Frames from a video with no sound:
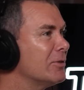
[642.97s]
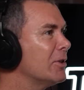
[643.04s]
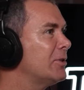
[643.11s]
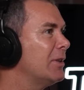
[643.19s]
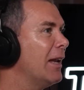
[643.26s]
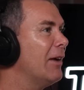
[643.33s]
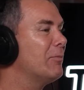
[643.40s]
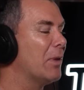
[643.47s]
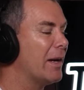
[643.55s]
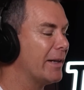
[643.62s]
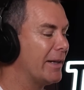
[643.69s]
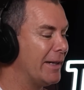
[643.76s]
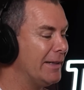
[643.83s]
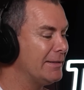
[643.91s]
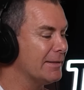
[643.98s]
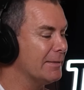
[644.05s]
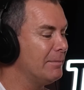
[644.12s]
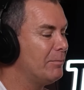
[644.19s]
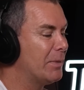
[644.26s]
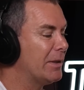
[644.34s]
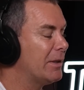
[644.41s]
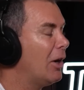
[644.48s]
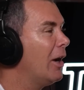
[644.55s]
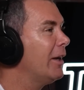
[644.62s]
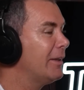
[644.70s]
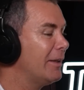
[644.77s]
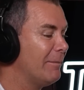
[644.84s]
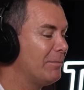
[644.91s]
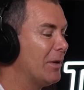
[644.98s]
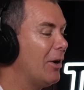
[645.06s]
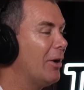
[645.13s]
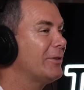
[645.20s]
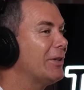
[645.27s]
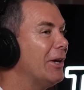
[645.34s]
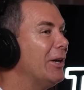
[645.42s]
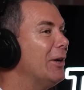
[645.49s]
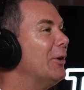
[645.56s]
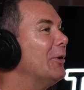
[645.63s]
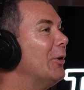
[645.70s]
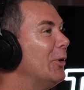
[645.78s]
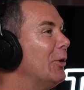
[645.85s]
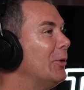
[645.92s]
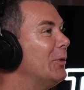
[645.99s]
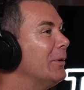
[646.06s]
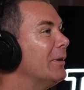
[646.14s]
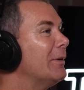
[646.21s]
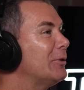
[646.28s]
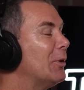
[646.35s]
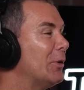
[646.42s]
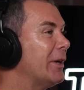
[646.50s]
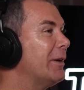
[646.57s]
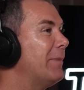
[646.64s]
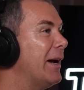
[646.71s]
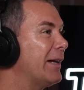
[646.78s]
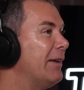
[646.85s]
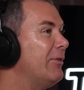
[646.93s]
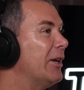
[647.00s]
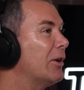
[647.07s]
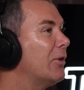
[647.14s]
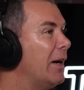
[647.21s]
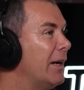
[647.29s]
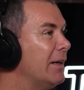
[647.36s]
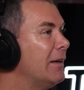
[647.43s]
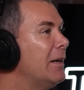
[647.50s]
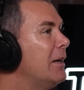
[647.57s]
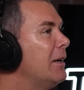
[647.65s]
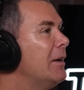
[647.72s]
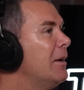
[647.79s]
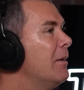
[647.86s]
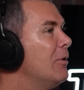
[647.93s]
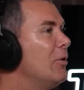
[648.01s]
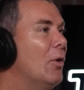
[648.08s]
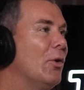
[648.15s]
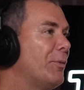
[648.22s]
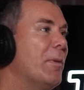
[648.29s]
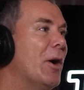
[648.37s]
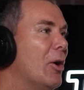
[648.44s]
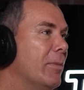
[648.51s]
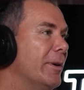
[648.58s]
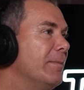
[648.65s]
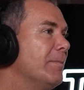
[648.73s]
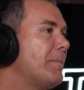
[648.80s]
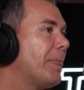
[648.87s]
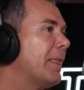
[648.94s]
I used to love playing against them, but I'd tell you who, talking about giving credit, North Melbourne.